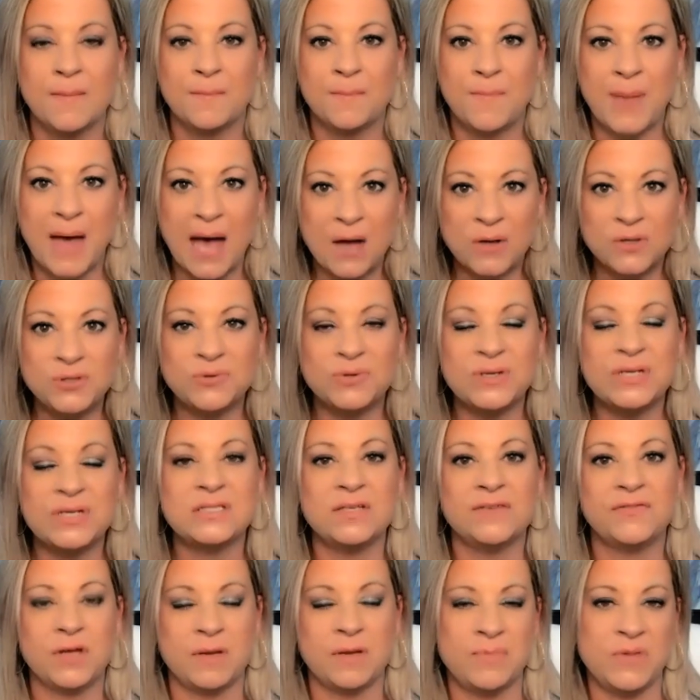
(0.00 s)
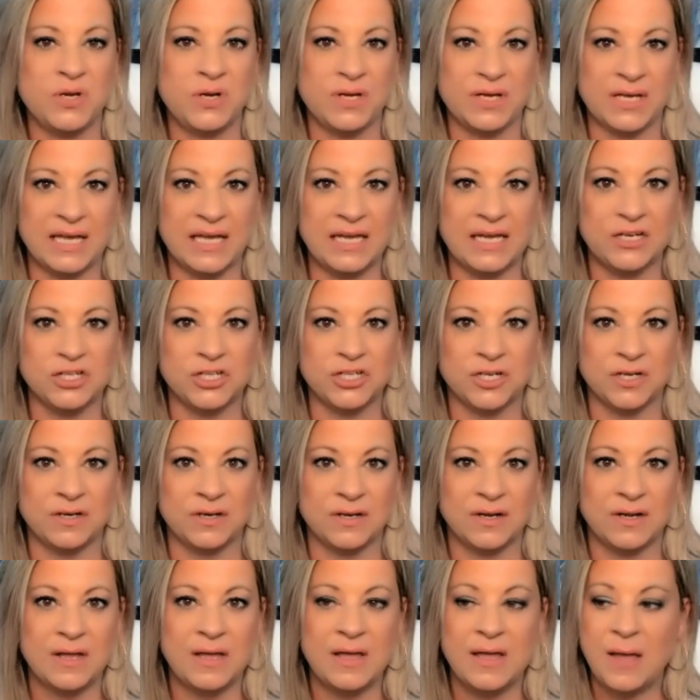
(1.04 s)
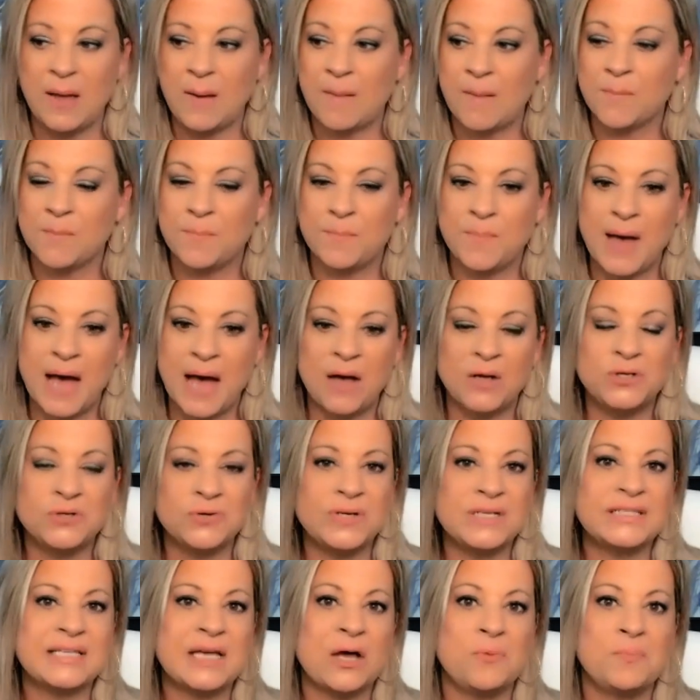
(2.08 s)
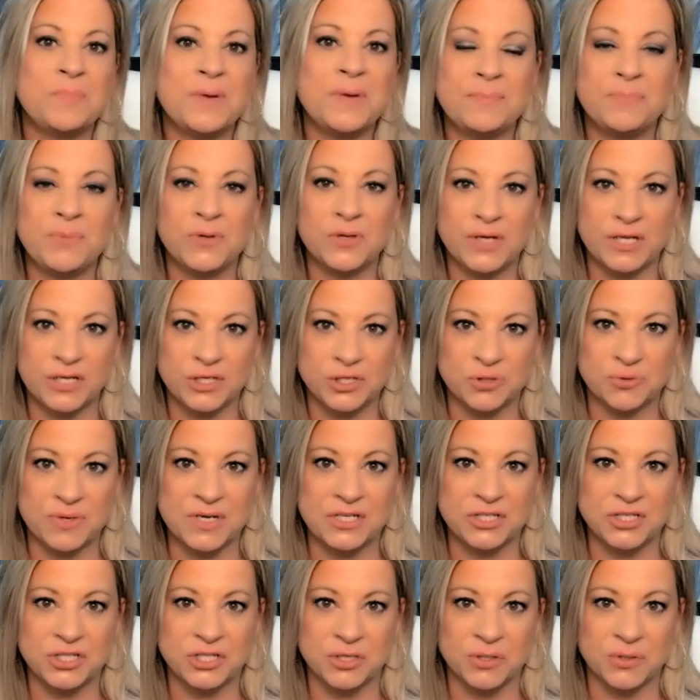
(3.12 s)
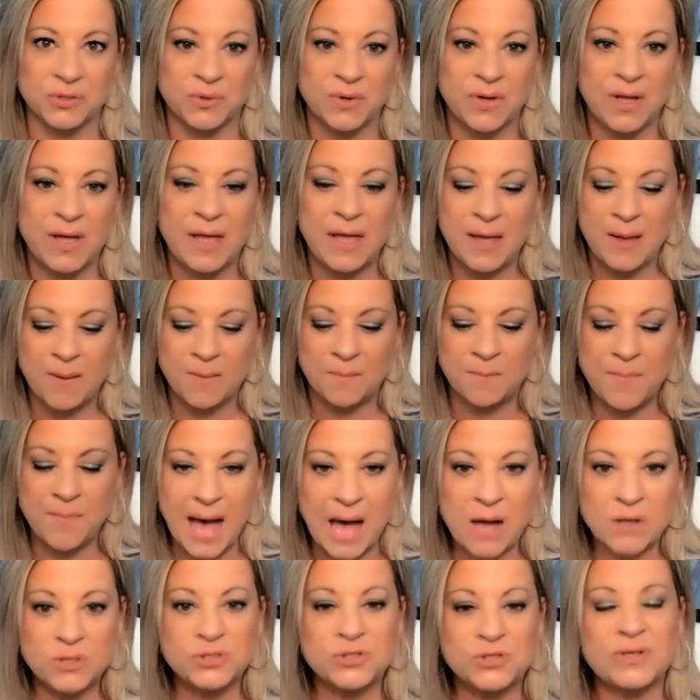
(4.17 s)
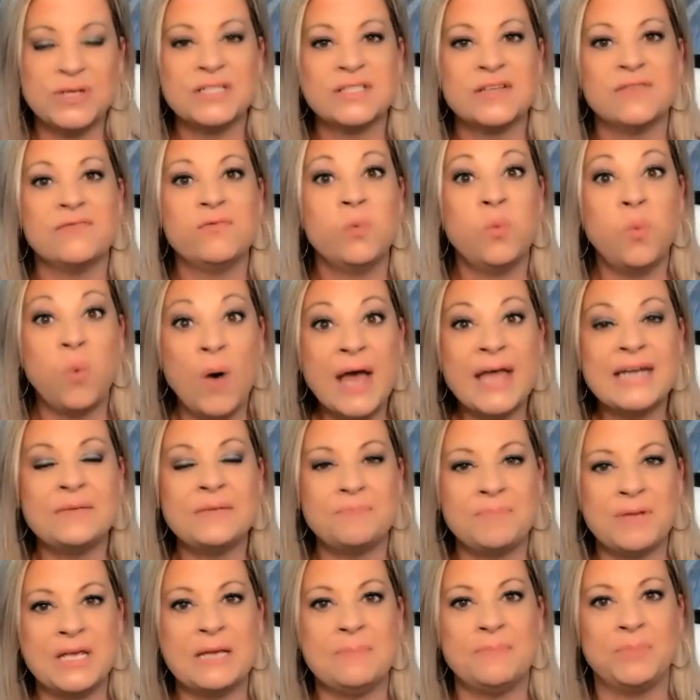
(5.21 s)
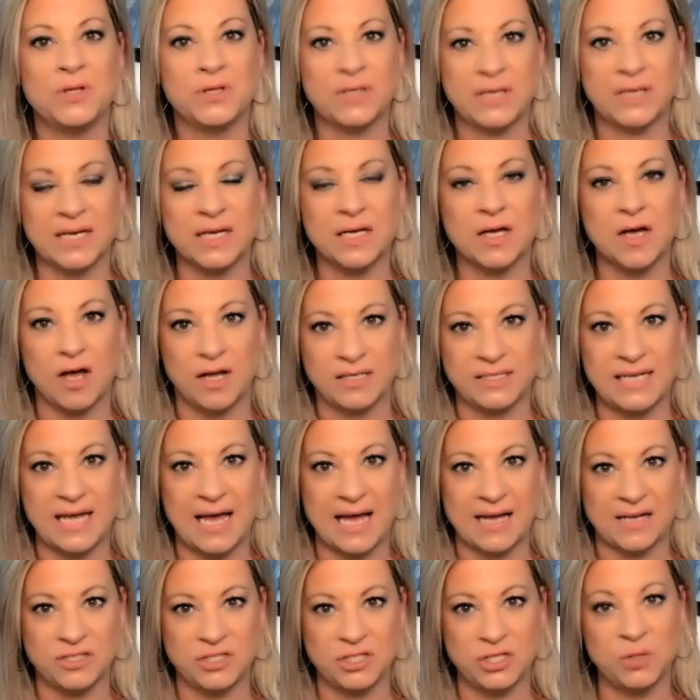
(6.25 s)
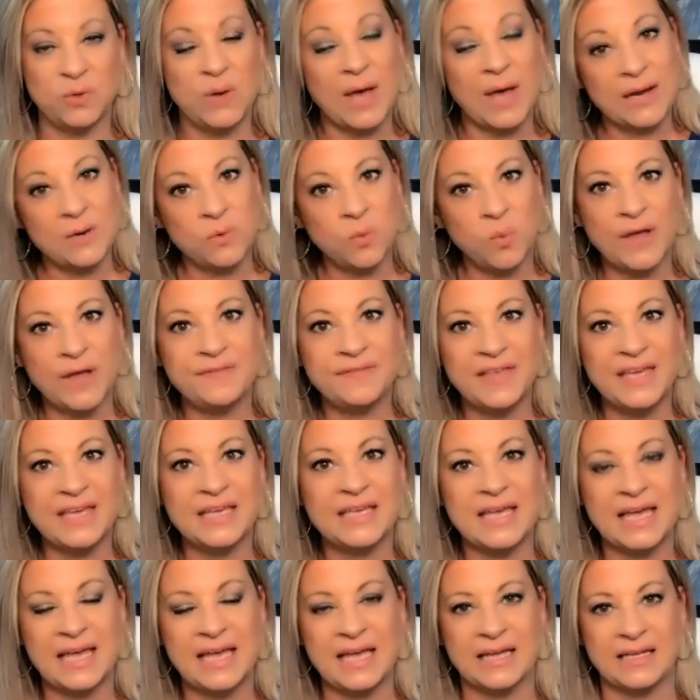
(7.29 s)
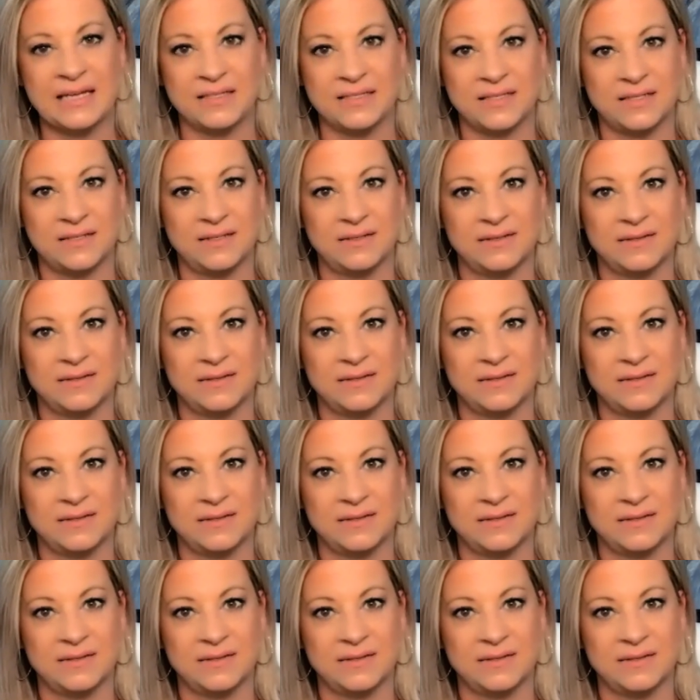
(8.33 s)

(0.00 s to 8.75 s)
Boundaries of communication, boundaries how people can treat you, boundaries of when people can contact you and when they can't.